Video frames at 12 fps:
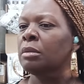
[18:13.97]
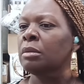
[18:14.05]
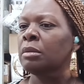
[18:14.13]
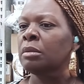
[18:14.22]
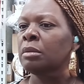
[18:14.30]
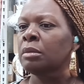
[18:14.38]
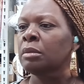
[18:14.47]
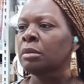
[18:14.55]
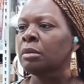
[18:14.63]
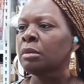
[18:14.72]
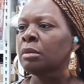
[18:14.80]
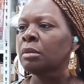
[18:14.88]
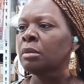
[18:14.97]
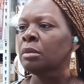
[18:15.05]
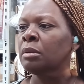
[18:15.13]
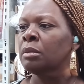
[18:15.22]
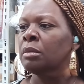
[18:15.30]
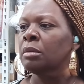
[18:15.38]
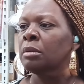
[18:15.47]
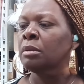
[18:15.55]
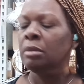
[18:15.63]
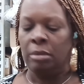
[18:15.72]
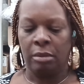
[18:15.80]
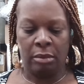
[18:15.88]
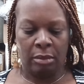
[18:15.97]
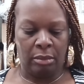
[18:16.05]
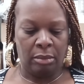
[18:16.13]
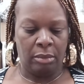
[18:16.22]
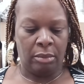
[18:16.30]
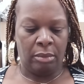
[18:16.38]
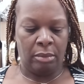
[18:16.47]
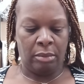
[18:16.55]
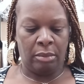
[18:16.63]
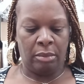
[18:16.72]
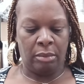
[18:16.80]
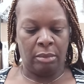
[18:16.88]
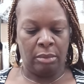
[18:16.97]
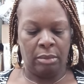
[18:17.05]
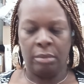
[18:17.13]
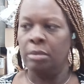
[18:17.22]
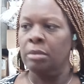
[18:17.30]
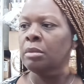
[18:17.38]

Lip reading: (no one is talking)